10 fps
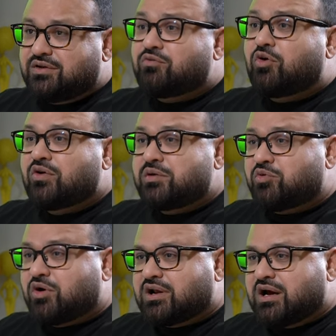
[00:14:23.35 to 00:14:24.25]
involved in
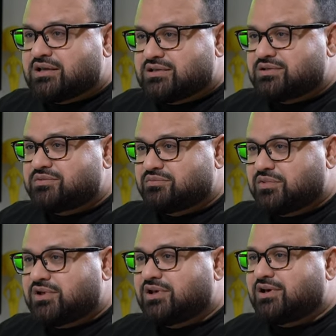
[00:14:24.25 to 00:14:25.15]
broadcast
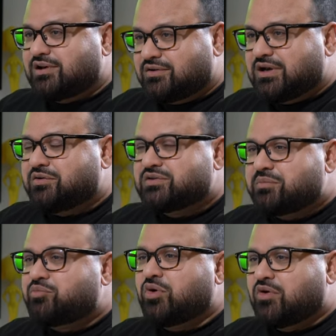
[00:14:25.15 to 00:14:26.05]
media at
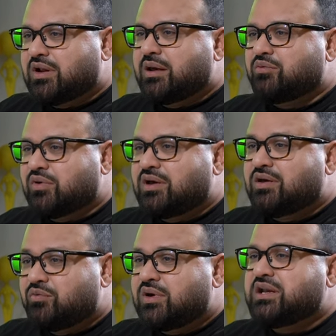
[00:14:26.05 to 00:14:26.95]
some point of time were,
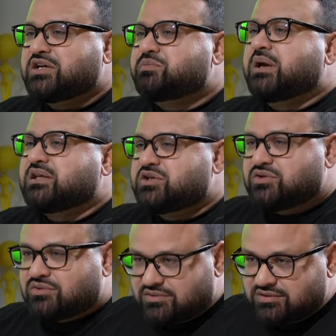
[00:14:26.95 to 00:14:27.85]
were touched by this show